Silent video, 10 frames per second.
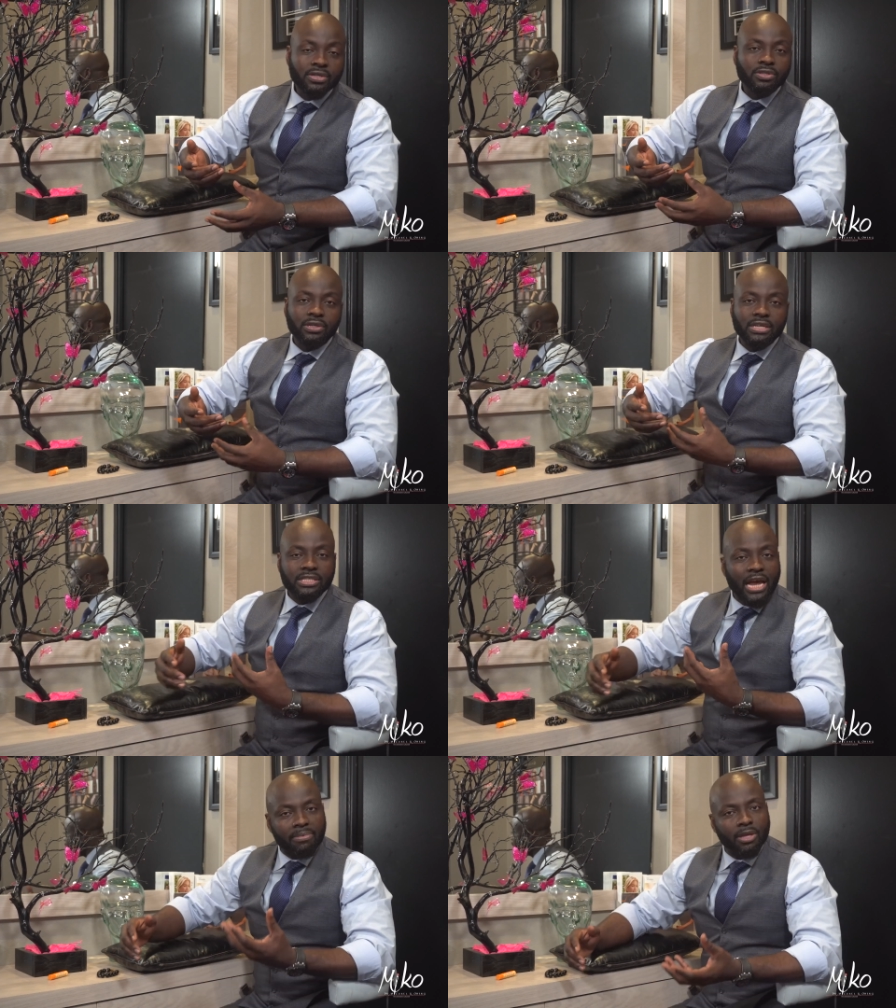So the
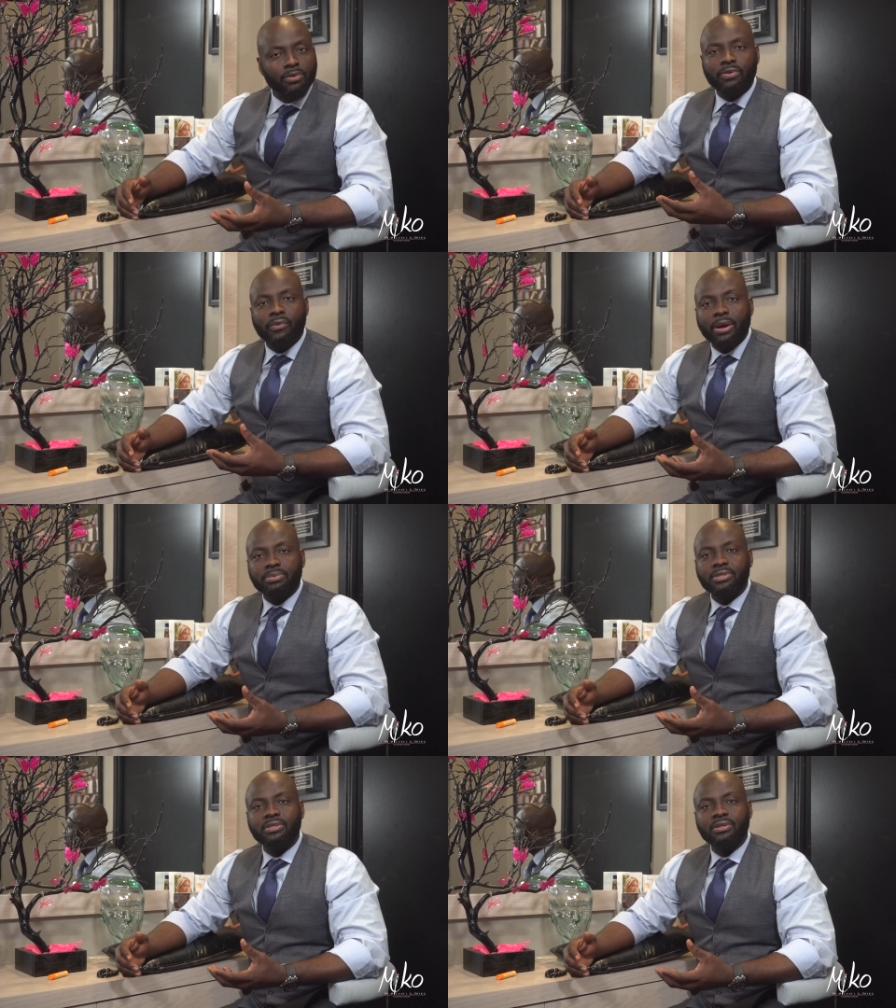same thing with the
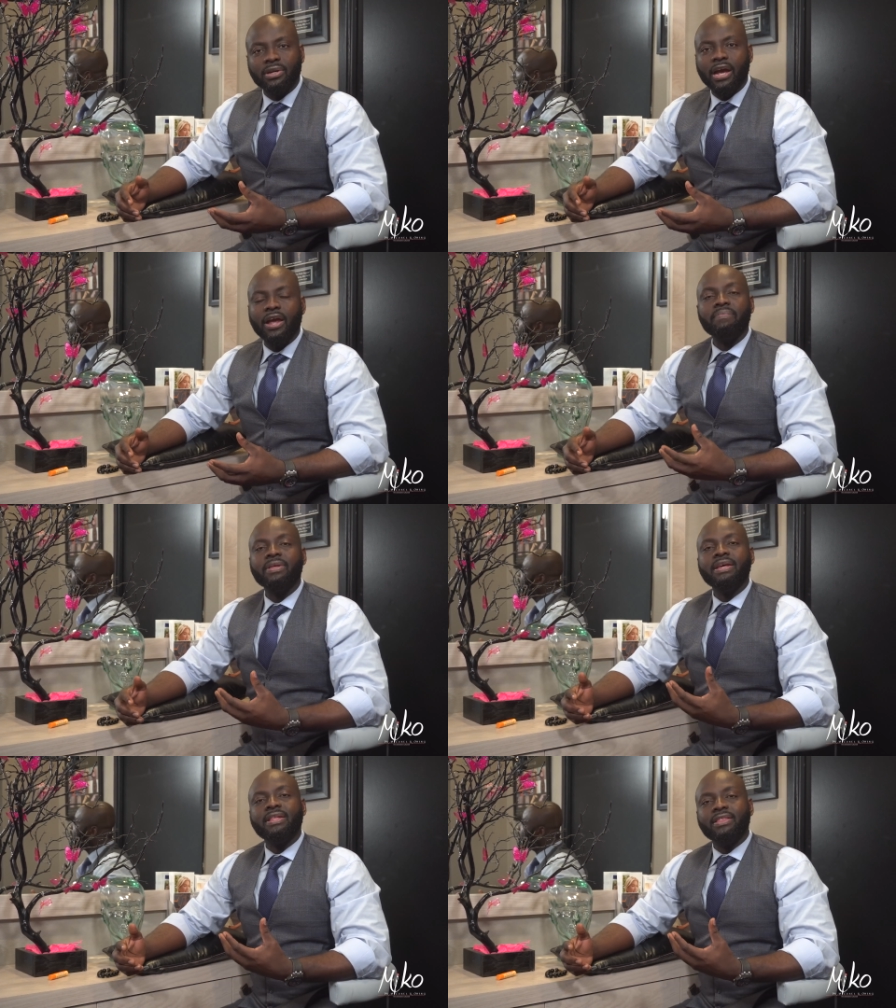ribs, okay?
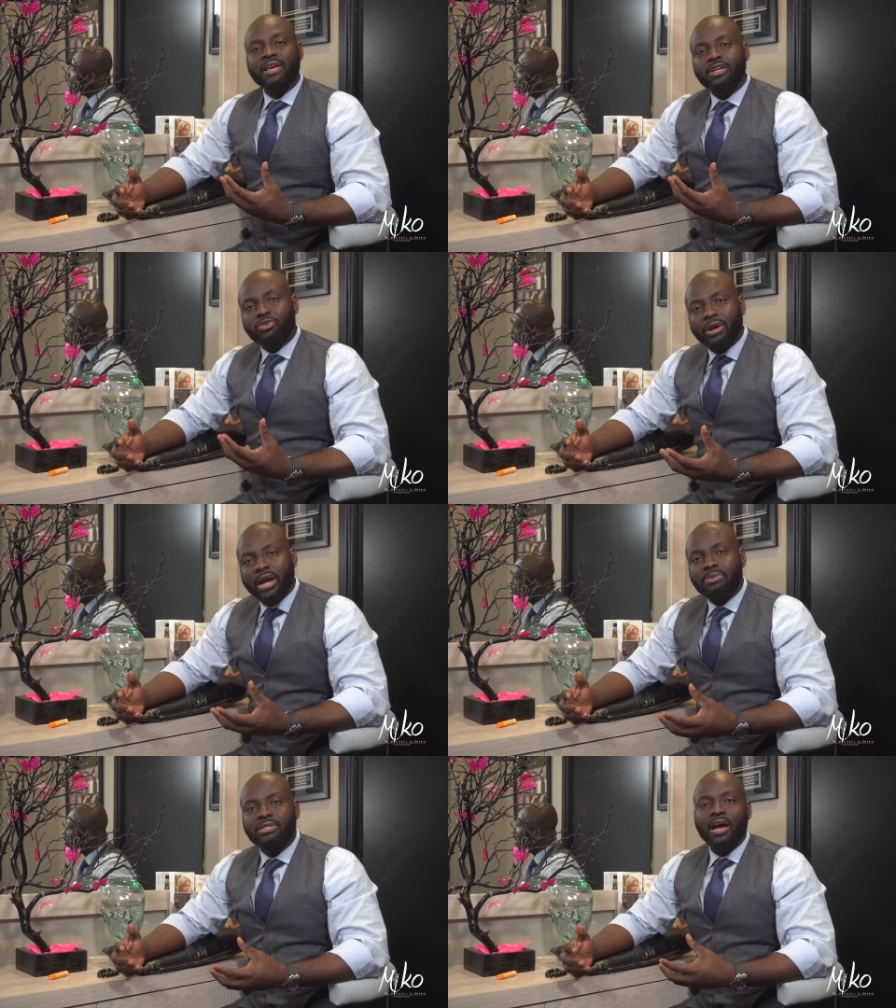These
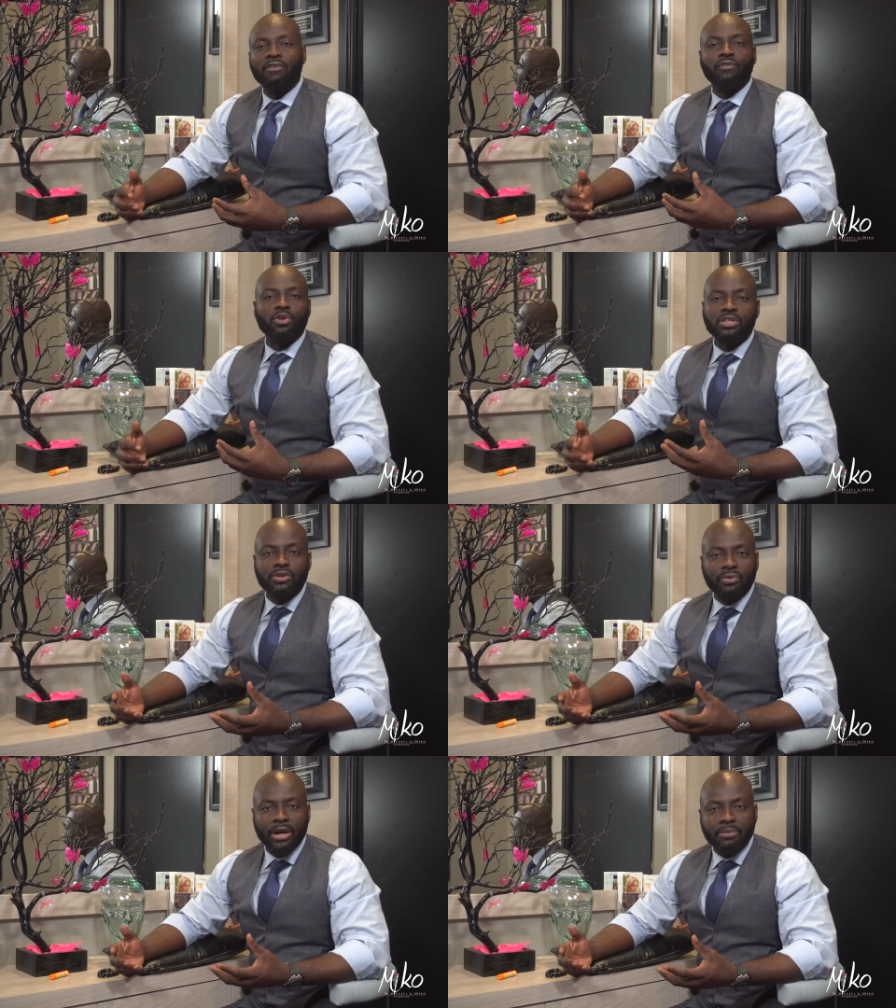ribs are
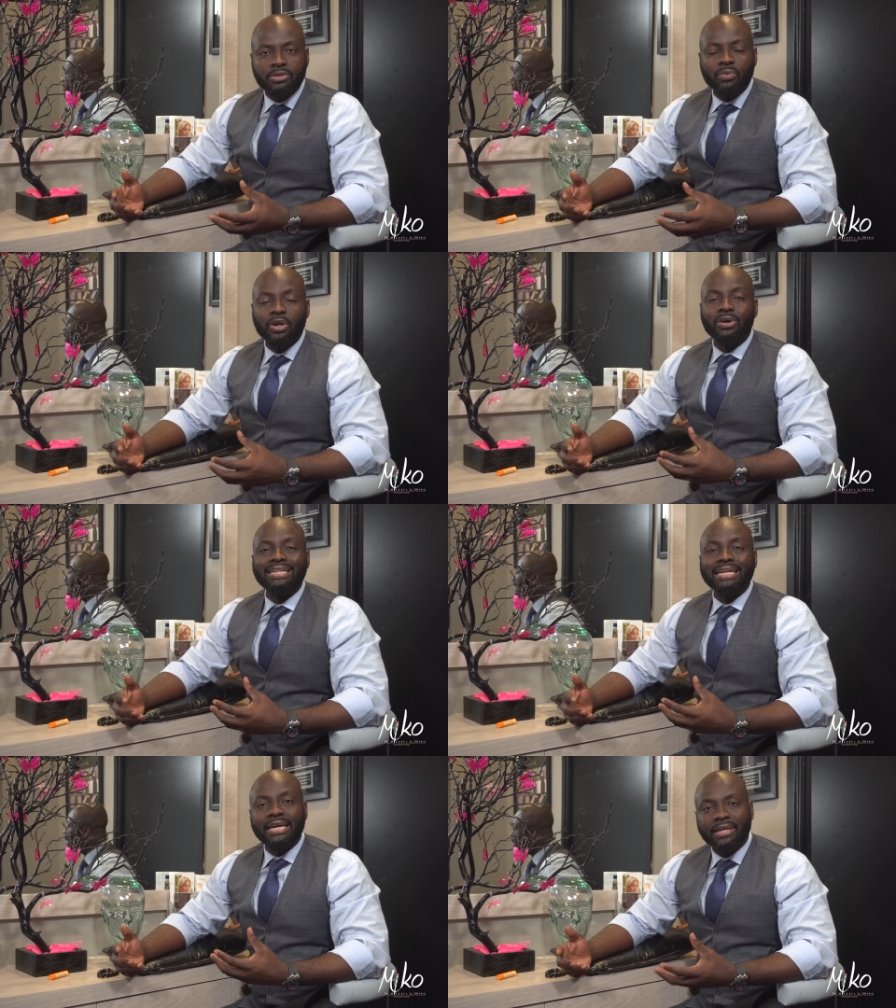floating ribs. We
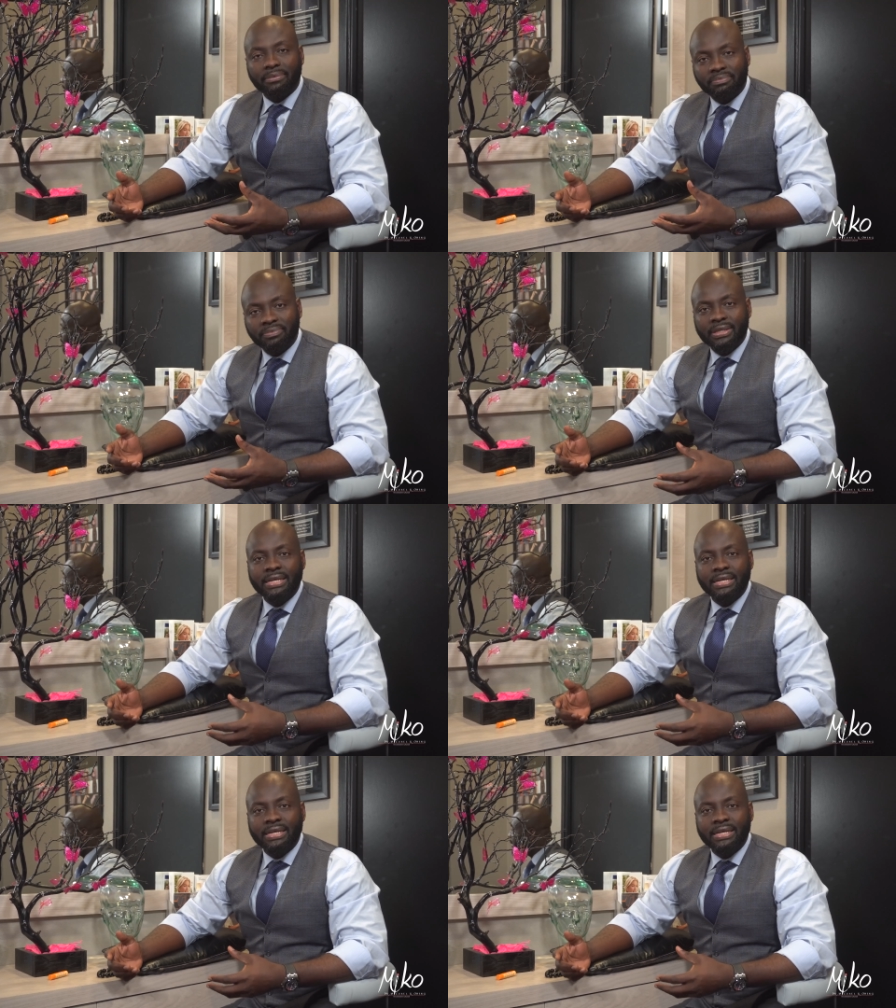don't need them.